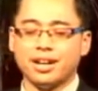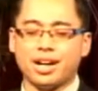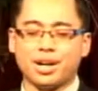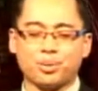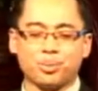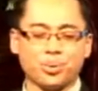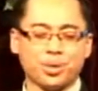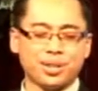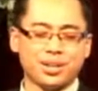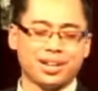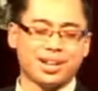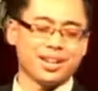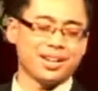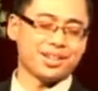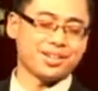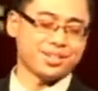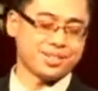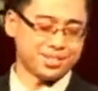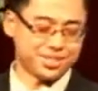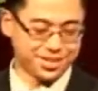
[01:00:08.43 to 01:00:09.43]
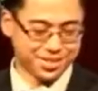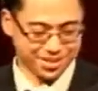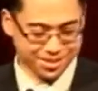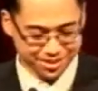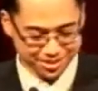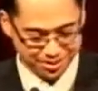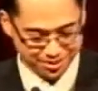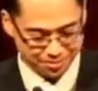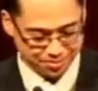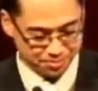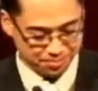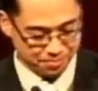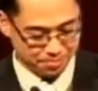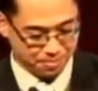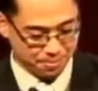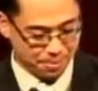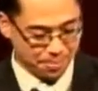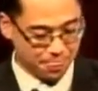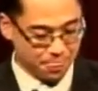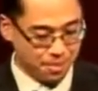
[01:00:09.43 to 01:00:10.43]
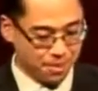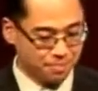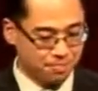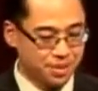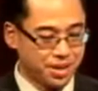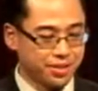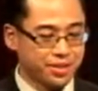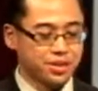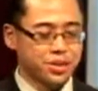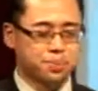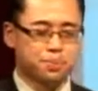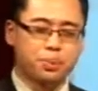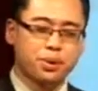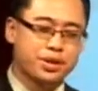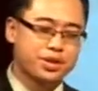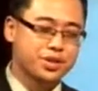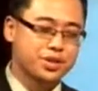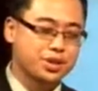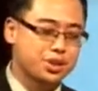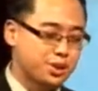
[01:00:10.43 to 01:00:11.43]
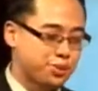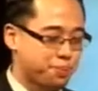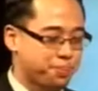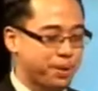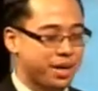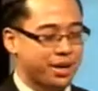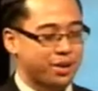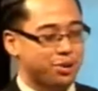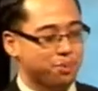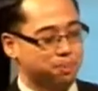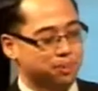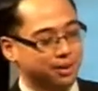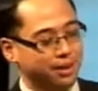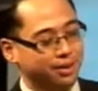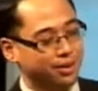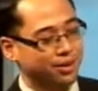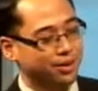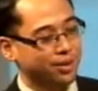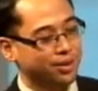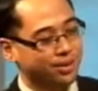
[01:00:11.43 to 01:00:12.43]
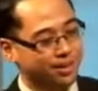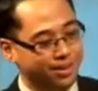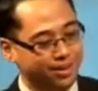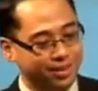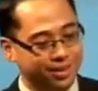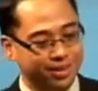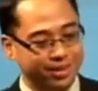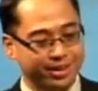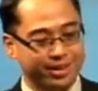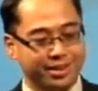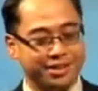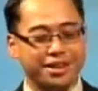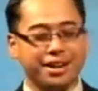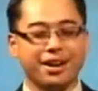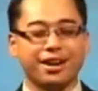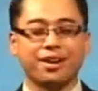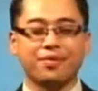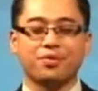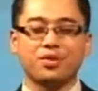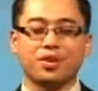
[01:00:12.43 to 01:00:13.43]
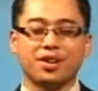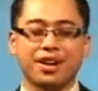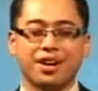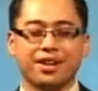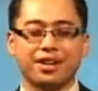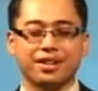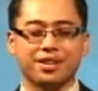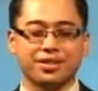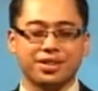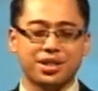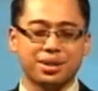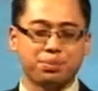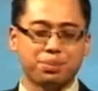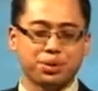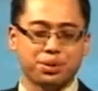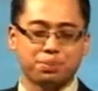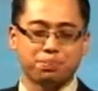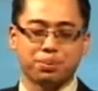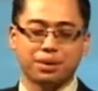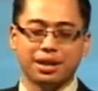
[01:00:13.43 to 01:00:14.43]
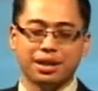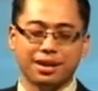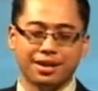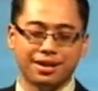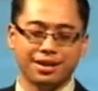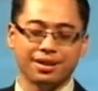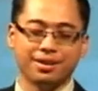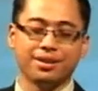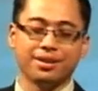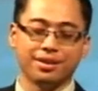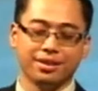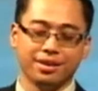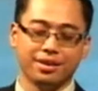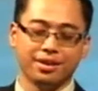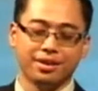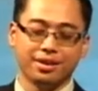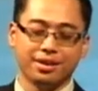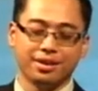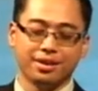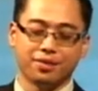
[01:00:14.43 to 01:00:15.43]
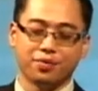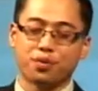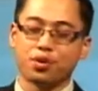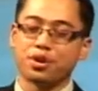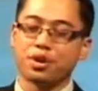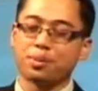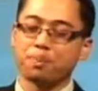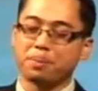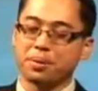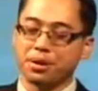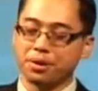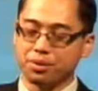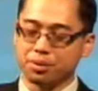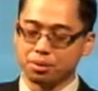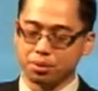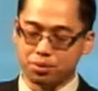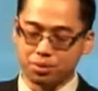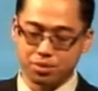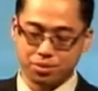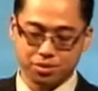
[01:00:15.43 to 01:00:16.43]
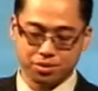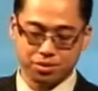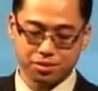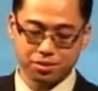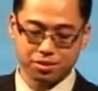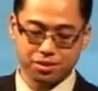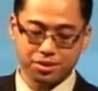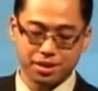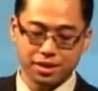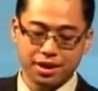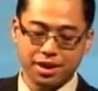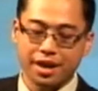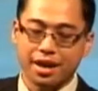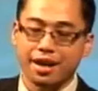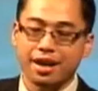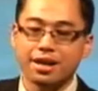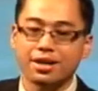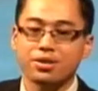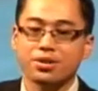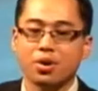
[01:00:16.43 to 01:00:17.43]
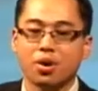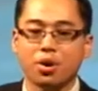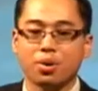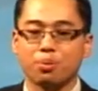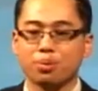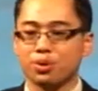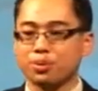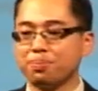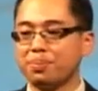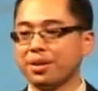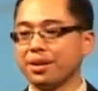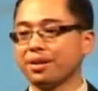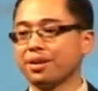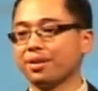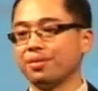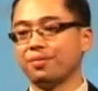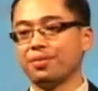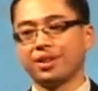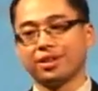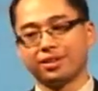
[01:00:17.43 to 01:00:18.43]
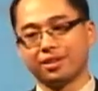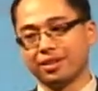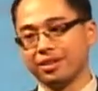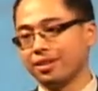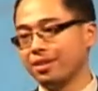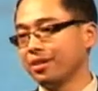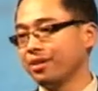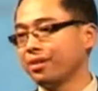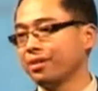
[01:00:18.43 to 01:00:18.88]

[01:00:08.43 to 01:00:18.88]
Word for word: I realized that this precious piano player, night after night as he was playing for the pews, his heart was being convicted.